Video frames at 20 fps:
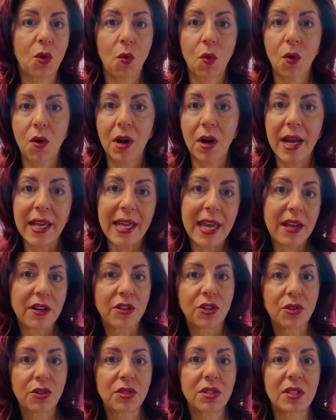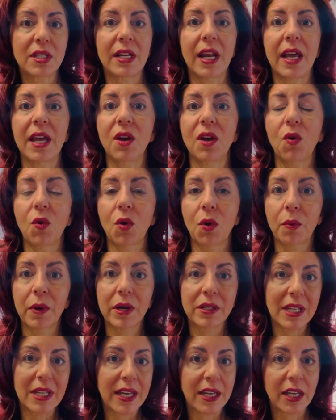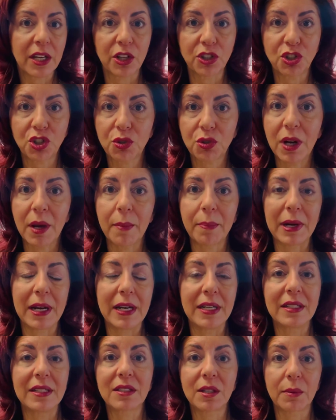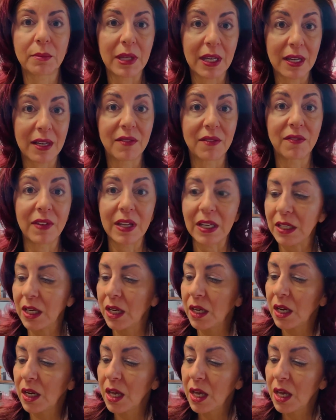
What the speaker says: or I can't nurse today, or we're taking a trip and I need something convenient.